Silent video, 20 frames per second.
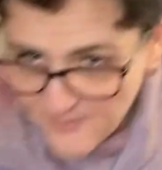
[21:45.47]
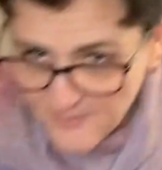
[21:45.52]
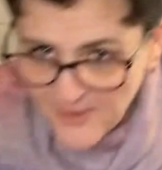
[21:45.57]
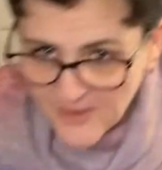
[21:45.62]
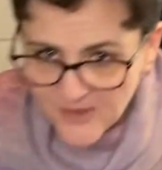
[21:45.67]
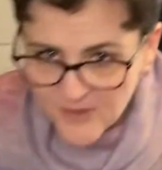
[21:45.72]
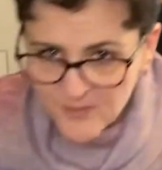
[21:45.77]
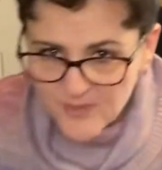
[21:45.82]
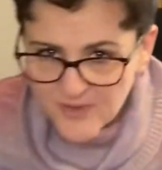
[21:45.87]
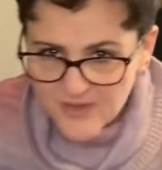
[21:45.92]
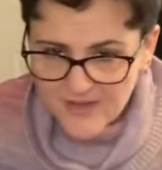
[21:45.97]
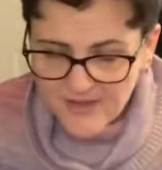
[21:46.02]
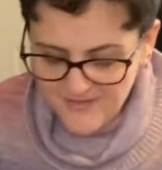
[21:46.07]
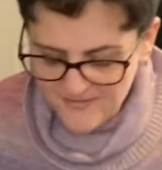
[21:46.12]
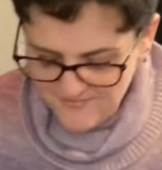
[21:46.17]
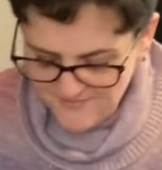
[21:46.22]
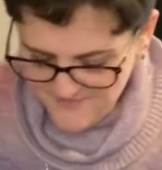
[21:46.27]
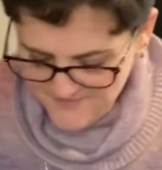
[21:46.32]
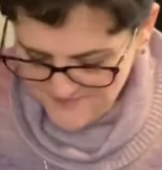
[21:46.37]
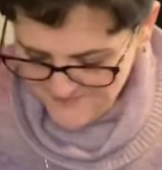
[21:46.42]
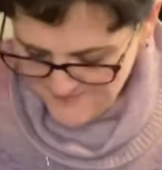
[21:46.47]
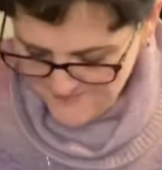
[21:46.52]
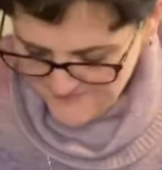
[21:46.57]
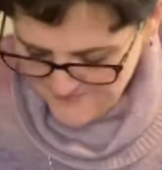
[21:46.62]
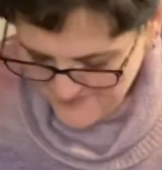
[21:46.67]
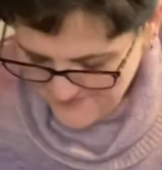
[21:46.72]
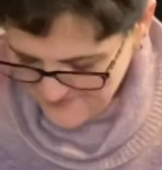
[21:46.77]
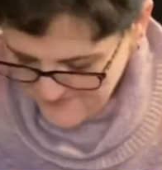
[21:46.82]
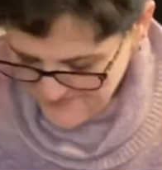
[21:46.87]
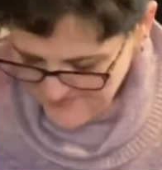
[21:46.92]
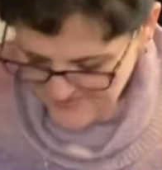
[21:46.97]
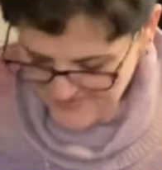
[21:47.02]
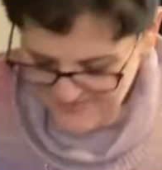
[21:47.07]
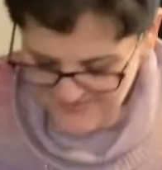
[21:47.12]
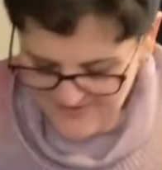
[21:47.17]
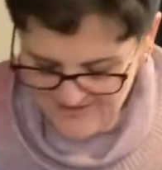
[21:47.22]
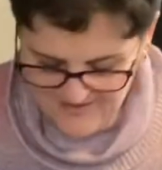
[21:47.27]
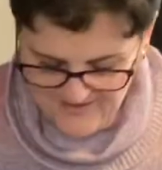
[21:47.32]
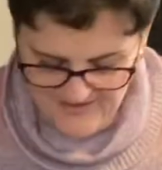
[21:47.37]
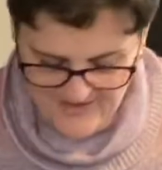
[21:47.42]
back up again.
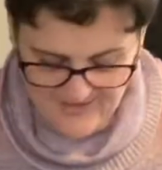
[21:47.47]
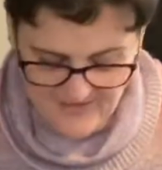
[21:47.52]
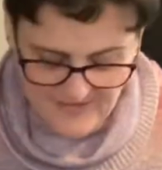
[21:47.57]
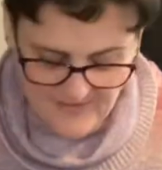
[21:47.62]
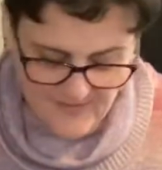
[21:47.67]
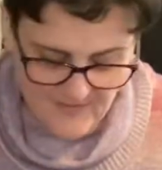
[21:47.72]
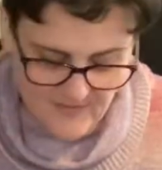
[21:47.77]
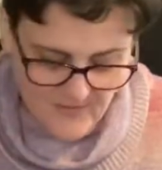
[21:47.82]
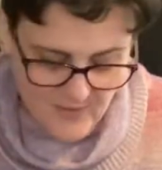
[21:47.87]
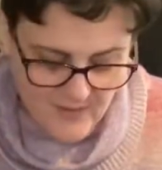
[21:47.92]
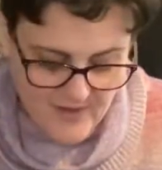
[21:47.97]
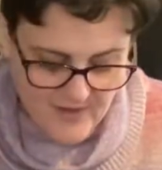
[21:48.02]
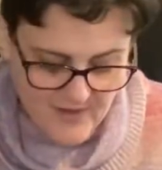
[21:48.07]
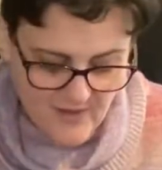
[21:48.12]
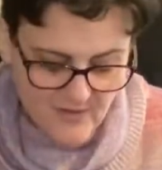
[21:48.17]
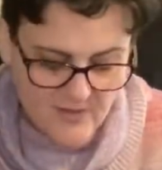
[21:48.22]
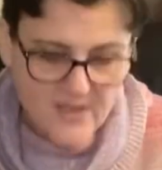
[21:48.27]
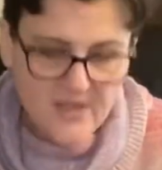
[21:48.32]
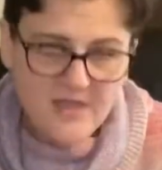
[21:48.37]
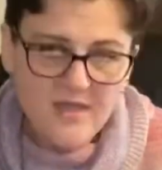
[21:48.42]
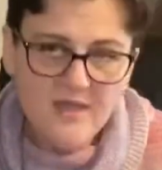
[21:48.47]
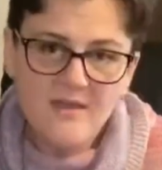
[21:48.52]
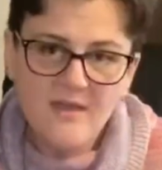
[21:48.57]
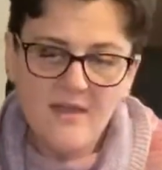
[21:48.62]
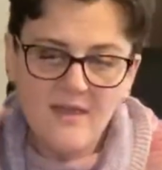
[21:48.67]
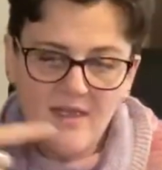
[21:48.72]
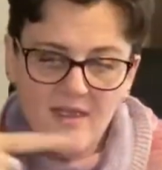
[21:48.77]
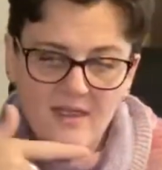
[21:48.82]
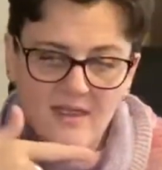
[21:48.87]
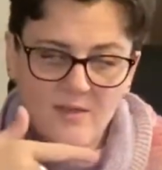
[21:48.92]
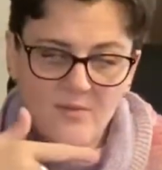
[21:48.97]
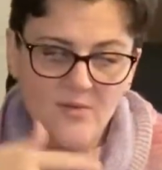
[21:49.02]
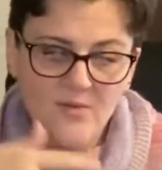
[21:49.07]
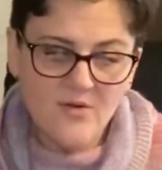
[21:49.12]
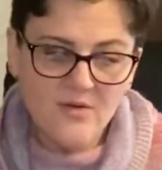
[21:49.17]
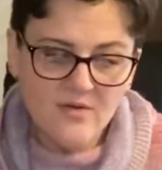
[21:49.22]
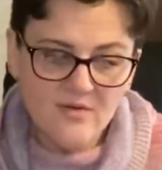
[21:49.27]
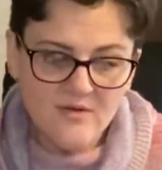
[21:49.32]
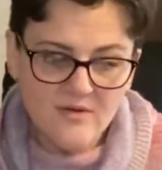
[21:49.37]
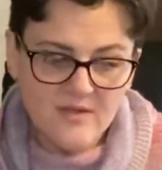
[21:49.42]
And this is for my doggie,
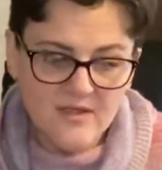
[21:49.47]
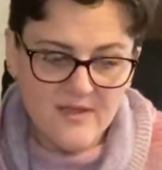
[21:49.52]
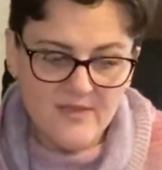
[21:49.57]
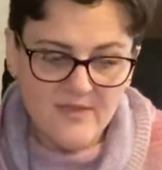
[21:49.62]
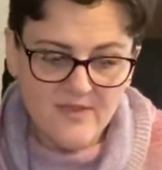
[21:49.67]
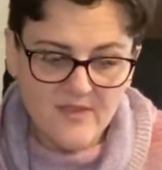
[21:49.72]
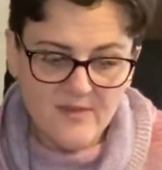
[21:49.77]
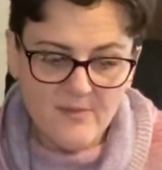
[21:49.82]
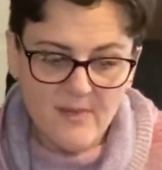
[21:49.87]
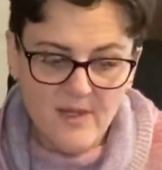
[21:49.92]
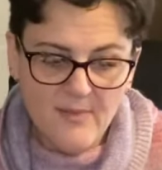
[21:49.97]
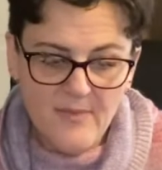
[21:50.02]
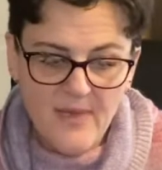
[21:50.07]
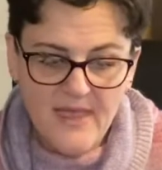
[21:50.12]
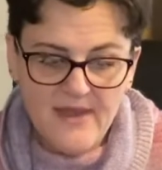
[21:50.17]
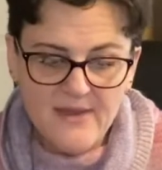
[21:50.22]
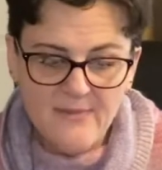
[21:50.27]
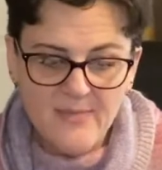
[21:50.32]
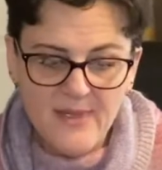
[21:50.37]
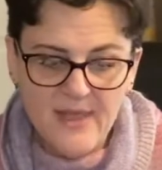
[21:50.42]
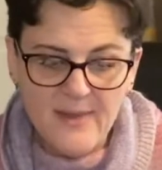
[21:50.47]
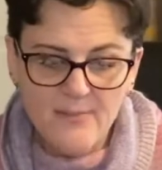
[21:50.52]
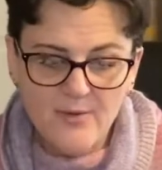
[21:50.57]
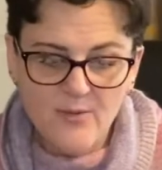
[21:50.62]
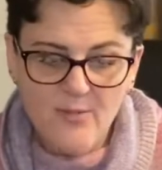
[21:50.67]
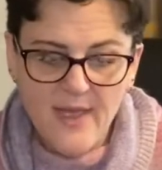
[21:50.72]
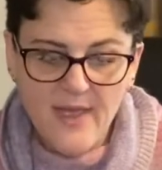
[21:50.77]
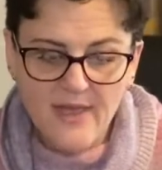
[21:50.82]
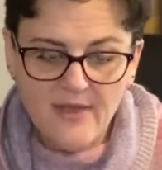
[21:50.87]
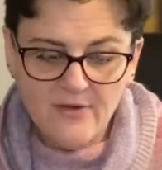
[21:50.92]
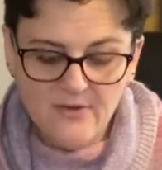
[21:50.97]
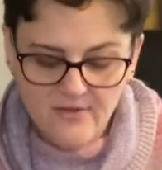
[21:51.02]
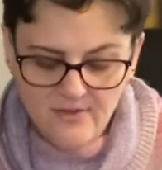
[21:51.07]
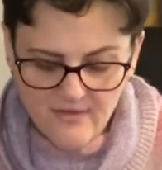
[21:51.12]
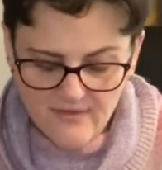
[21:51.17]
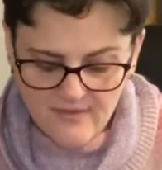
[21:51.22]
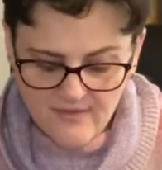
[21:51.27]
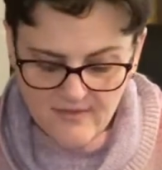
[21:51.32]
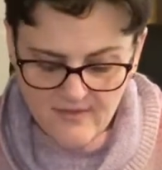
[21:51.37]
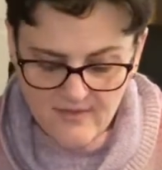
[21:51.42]
Amber. And this is by Pen and Paper
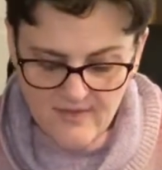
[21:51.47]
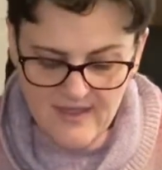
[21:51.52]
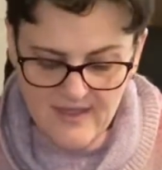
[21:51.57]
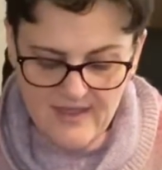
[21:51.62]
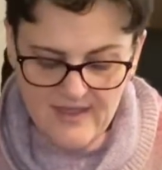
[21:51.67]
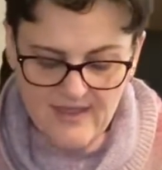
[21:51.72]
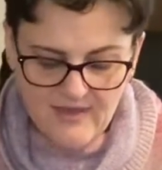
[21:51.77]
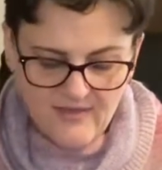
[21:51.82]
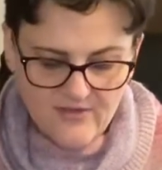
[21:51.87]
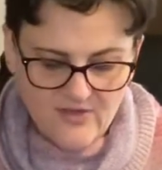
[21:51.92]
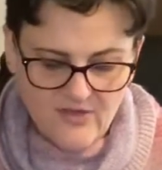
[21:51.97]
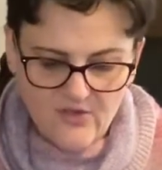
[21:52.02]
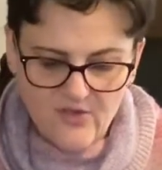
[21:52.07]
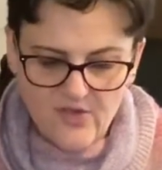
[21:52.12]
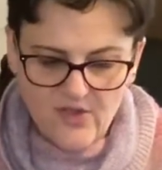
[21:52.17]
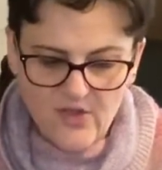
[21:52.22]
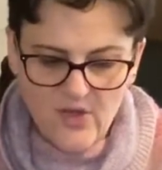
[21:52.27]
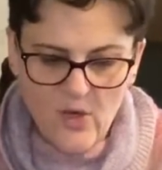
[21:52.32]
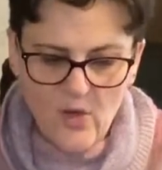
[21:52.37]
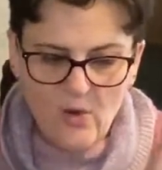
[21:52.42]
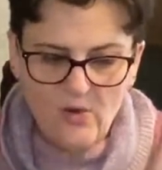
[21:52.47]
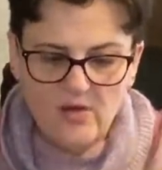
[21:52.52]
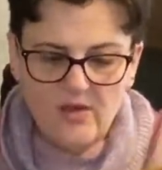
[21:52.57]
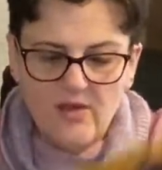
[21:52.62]
Patterns. It's just using Kona